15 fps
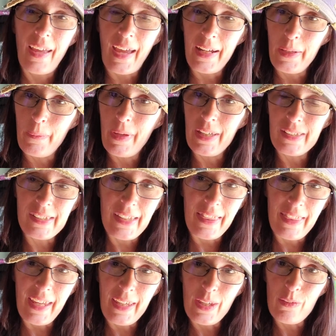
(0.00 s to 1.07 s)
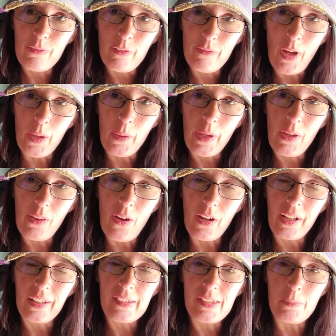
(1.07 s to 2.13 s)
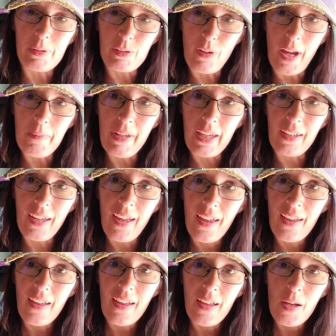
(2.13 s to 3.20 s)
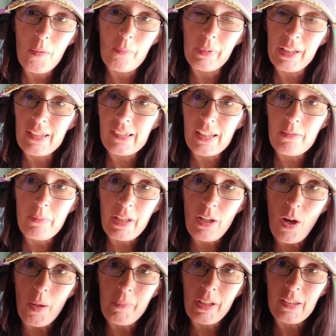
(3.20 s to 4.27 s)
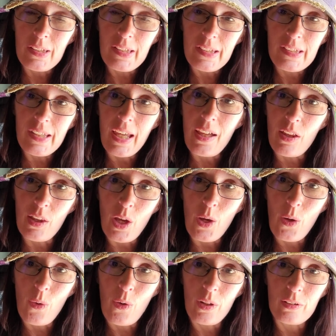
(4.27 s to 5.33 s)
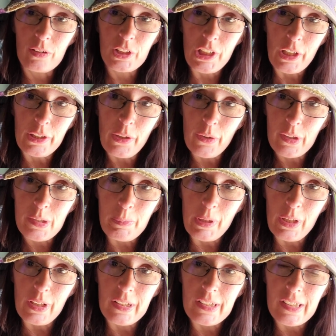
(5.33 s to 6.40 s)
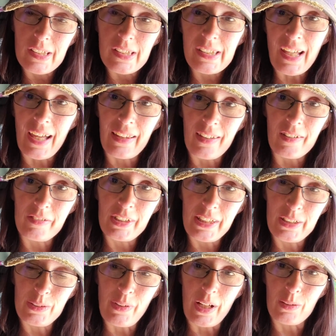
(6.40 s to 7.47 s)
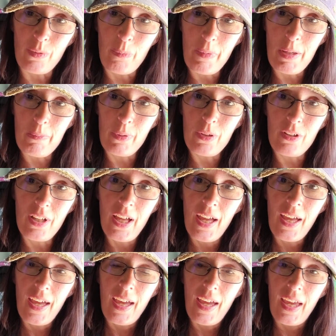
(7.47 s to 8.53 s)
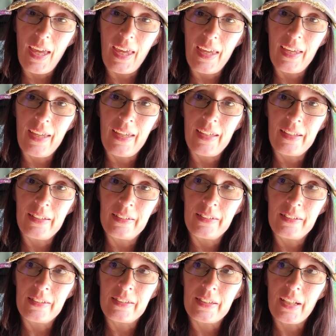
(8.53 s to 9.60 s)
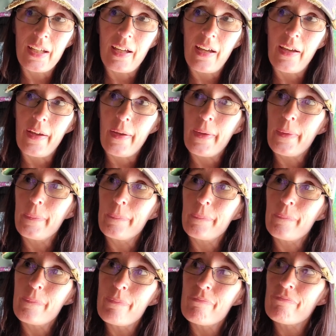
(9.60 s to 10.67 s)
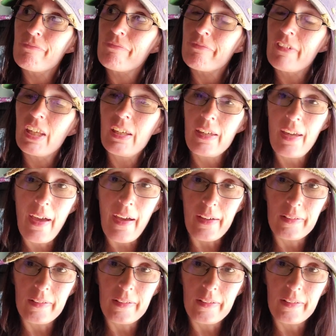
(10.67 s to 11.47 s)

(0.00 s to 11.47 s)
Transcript: Anyways, thank you for following along and subscribing. Please leave me comments, say hello, share your experiences. I love to interact with people. And, um, yeah.